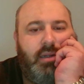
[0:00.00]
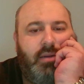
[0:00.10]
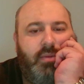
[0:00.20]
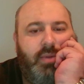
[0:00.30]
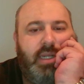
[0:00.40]

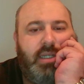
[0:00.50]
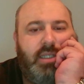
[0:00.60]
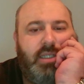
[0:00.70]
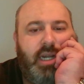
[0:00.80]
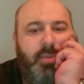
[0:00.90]
we can
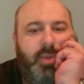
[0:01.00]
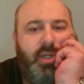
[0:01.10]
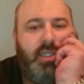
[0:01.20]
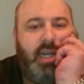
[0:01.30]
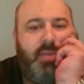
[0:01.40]
set up an
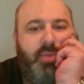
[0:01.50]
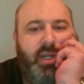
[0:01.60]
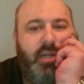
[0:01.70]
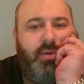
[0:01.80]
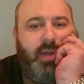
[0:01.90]
attack
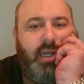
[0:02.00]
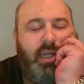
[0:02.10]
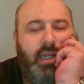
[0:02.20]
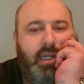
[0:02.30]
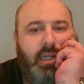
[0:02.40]
pretty quickly.